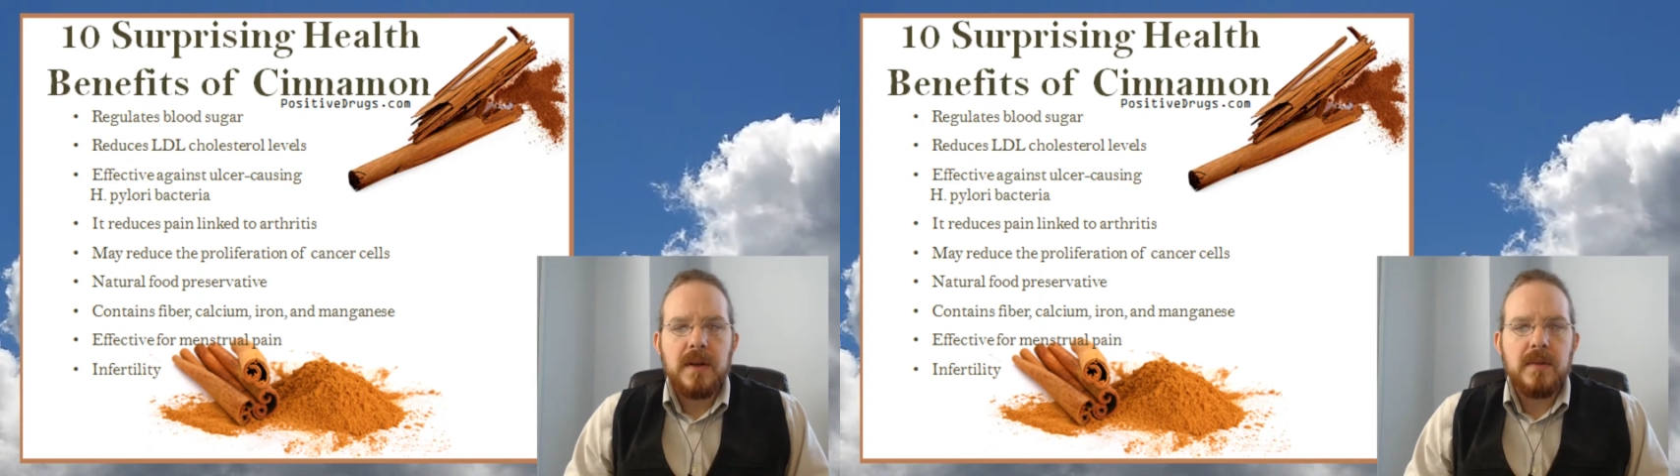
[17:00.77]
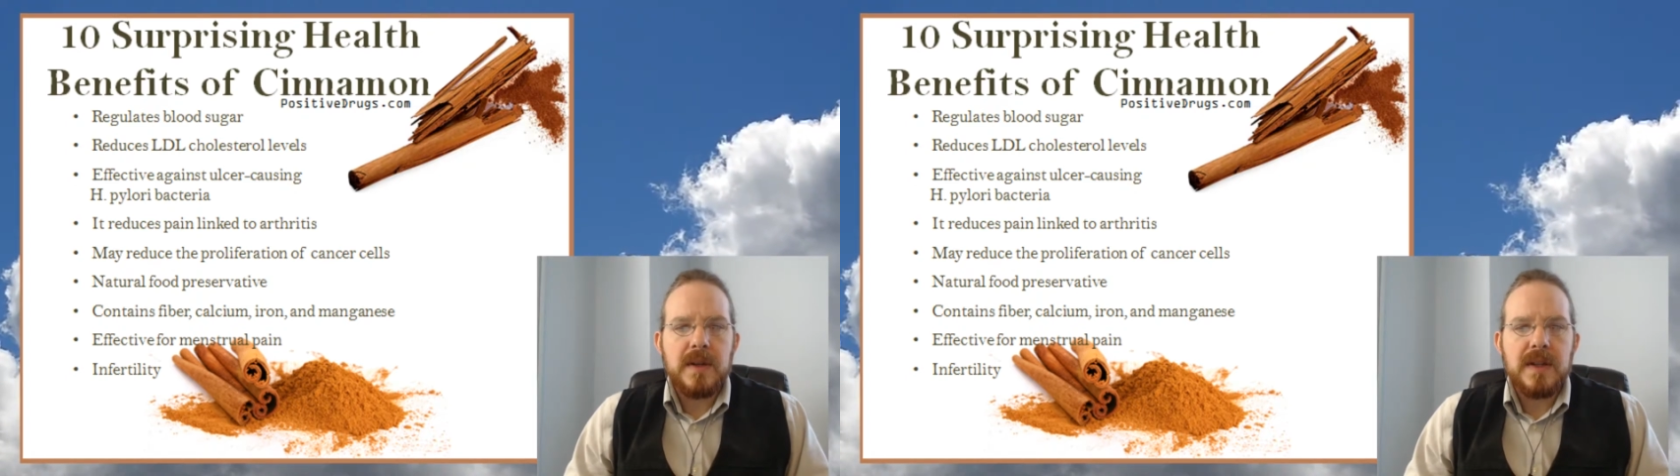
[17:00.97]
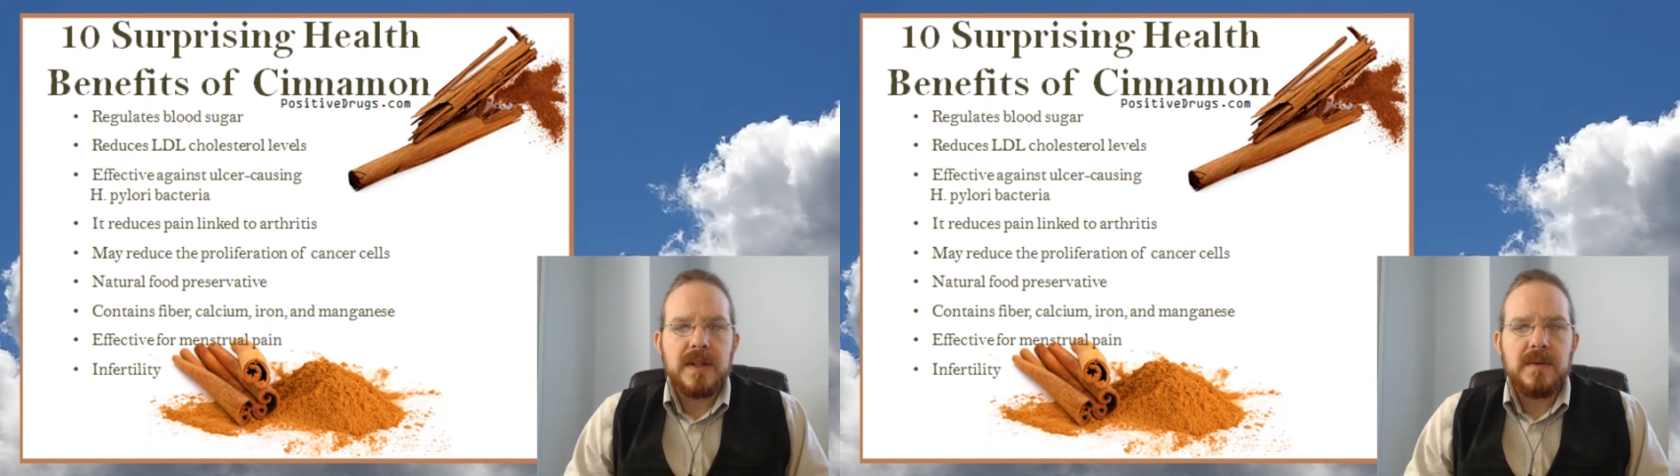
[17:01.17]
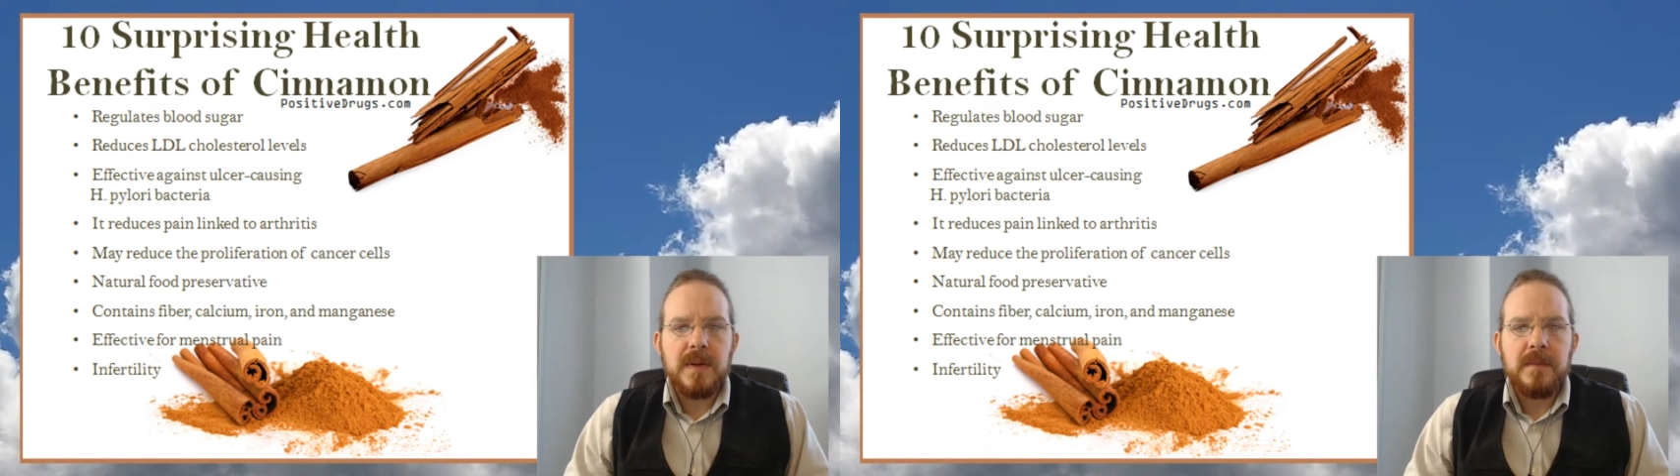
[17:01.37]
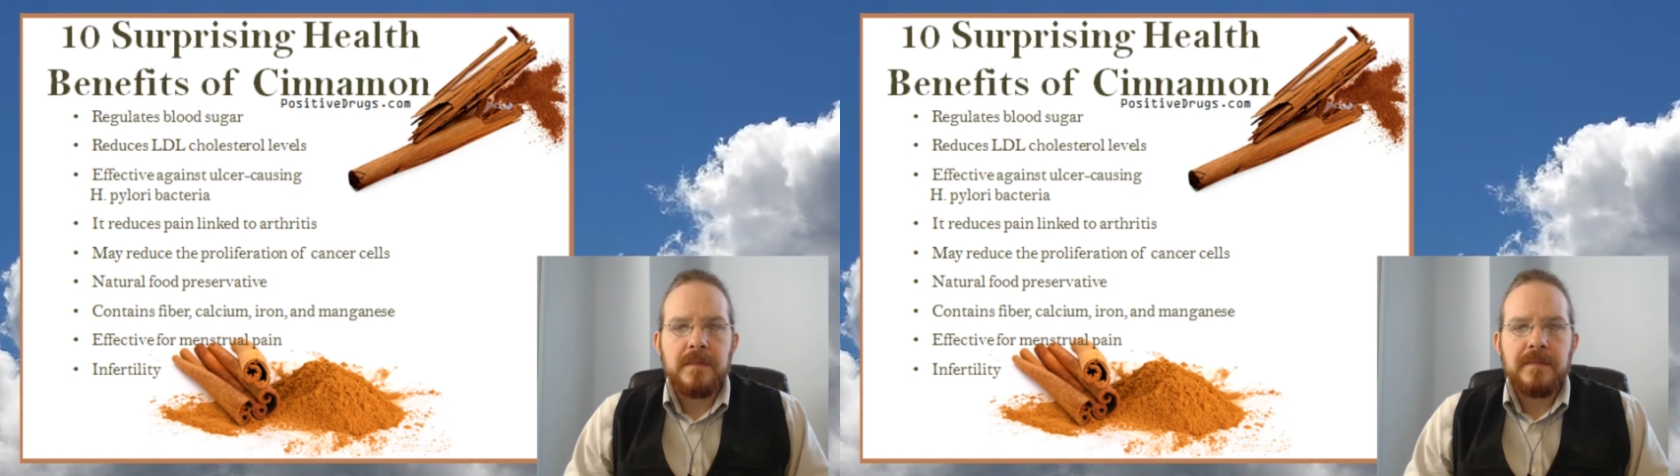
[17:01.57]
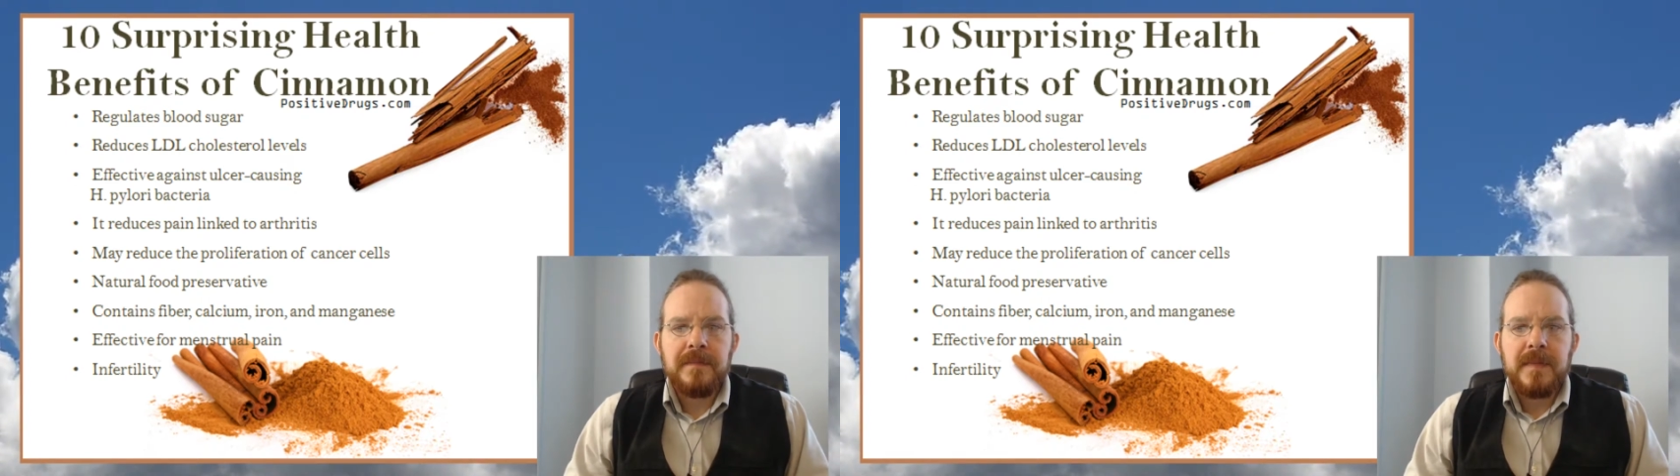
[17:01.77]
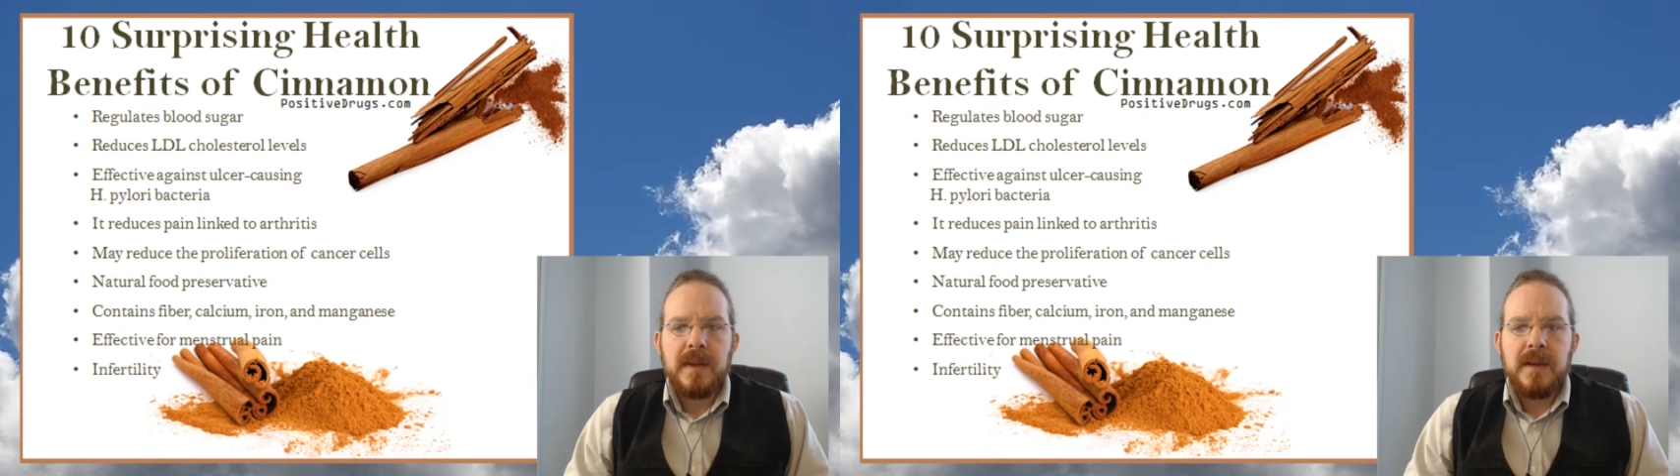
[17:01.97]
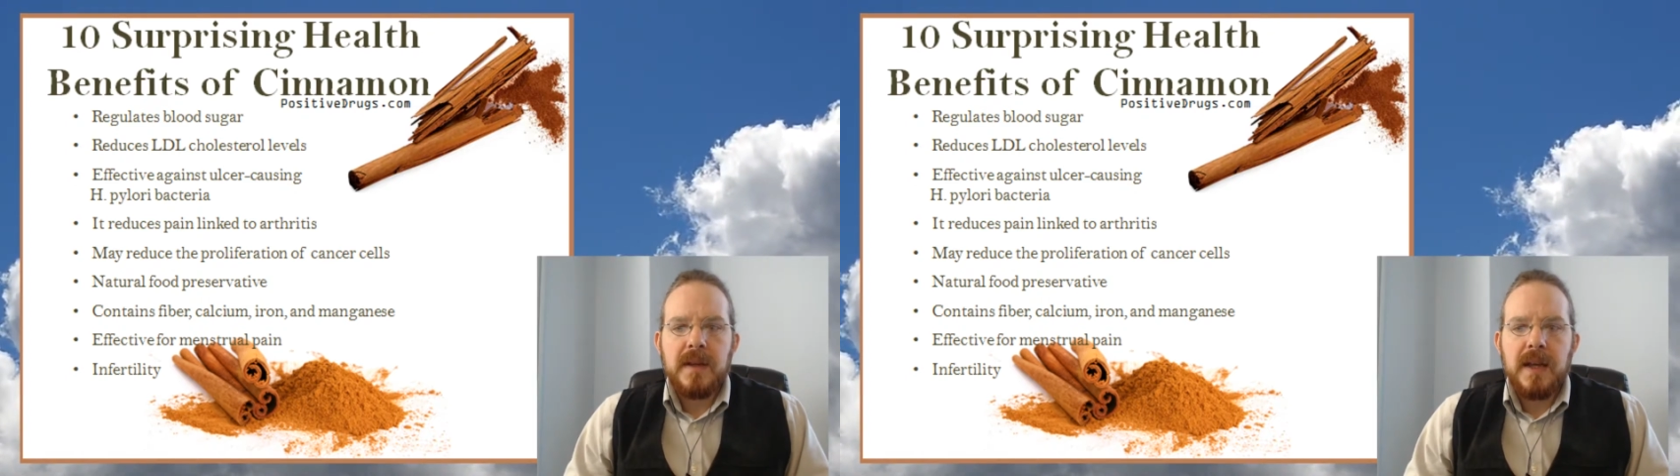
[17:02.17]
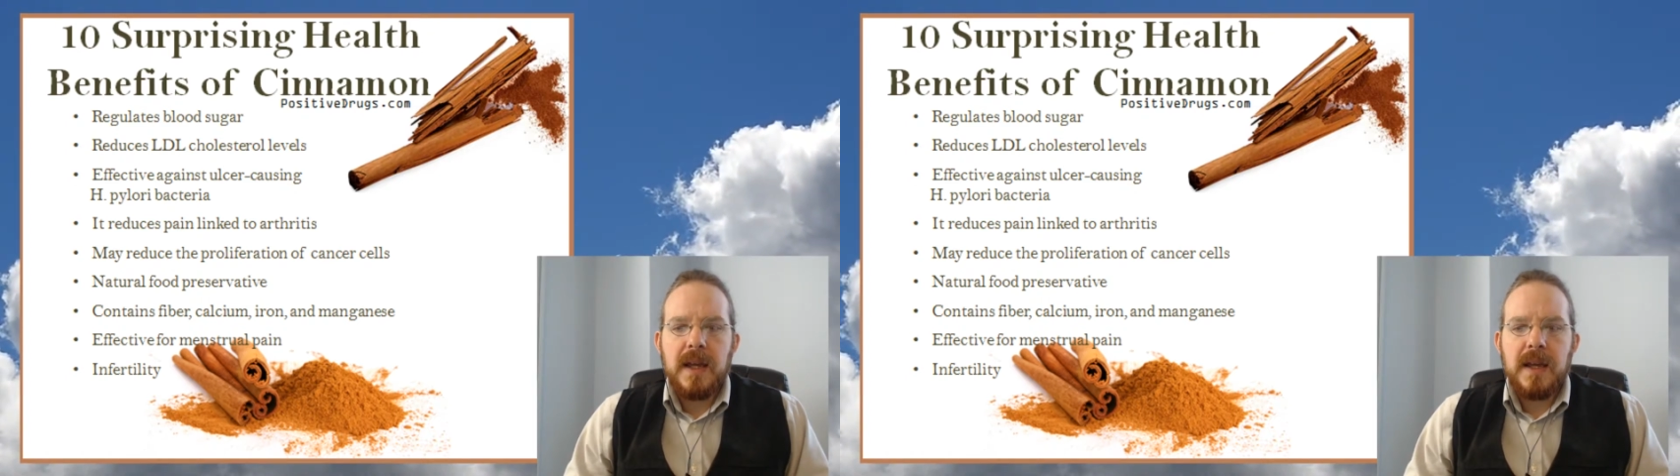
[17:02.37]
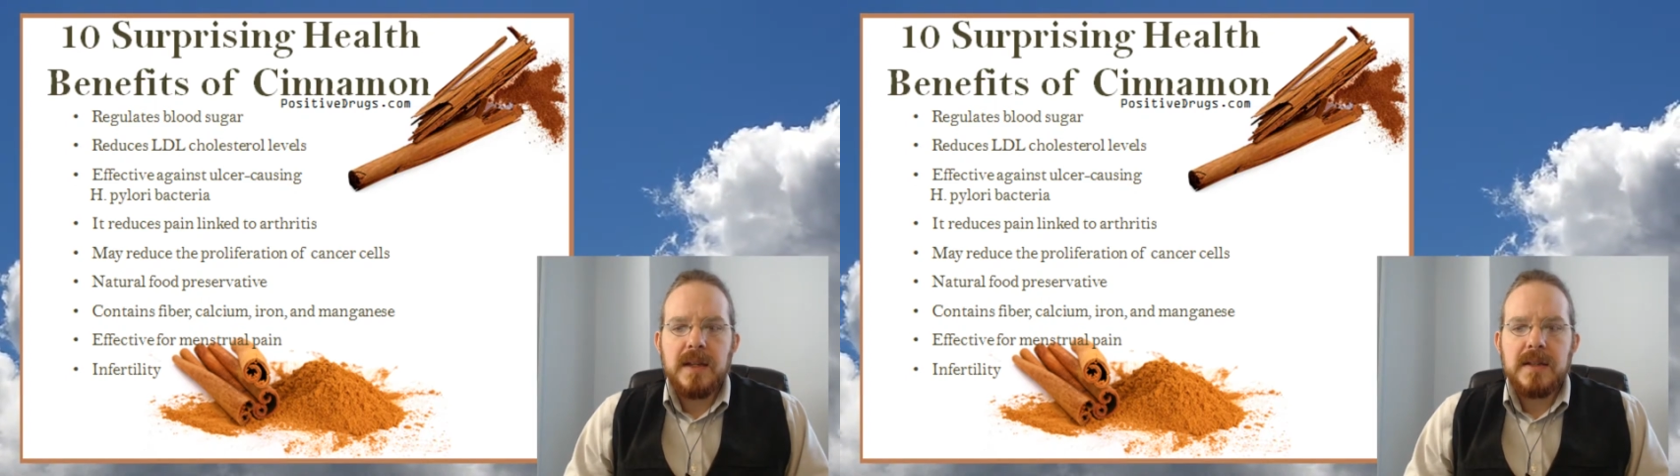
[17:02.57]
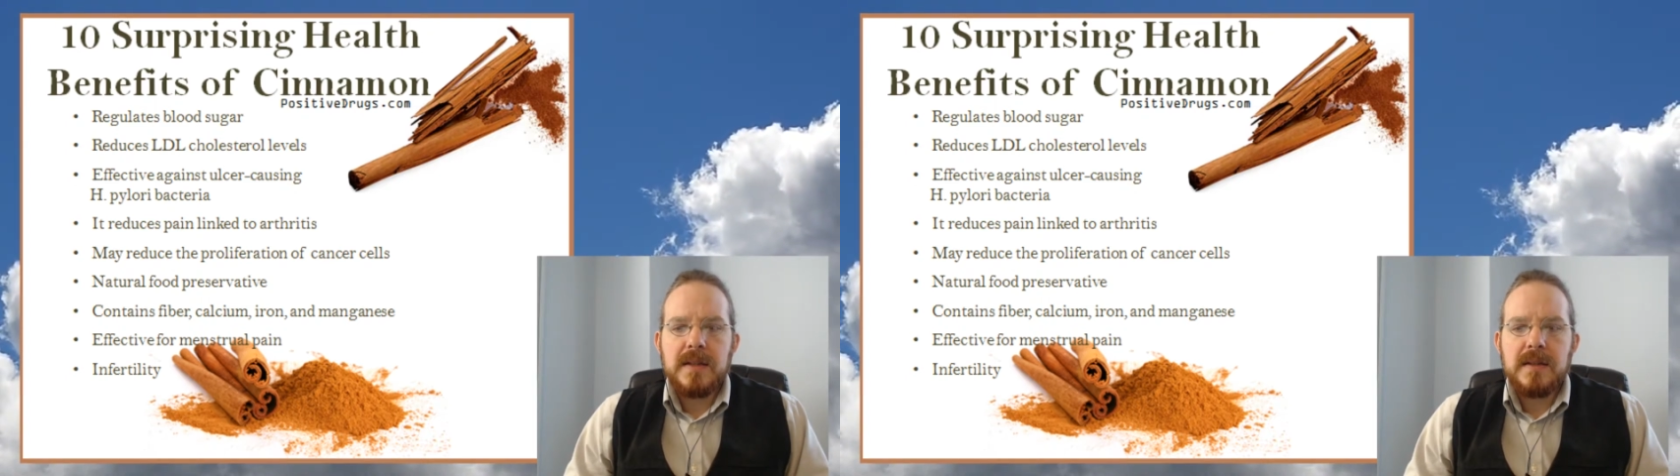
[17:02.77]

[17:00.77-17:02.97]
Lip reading: with this one. And